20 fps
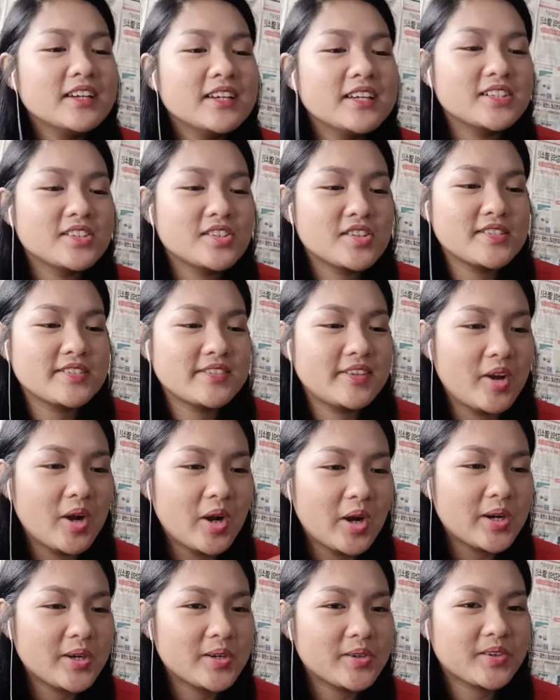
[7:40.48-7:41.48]
increase in
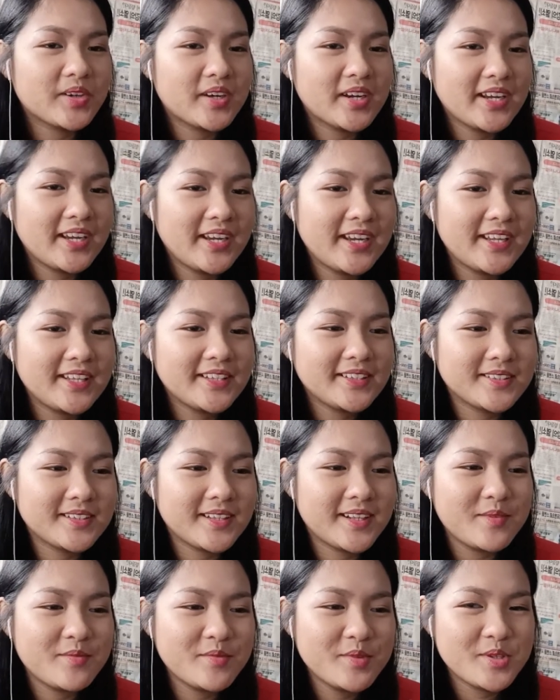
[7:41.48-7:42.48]
heart rate,
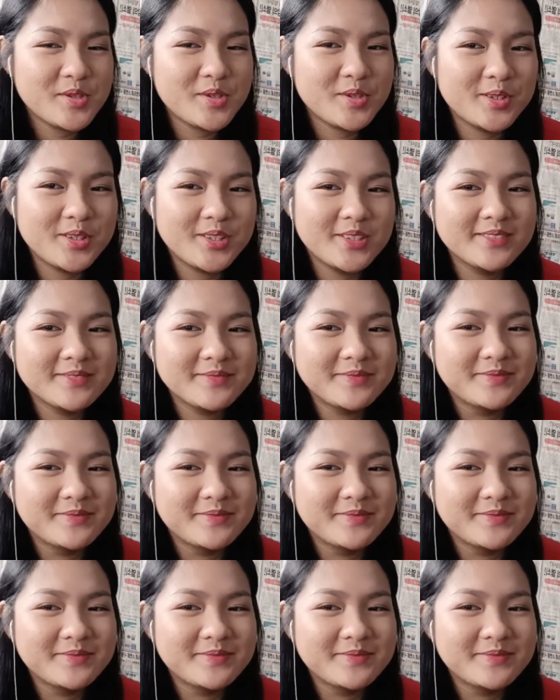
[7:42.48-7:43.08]
alam nyo yun.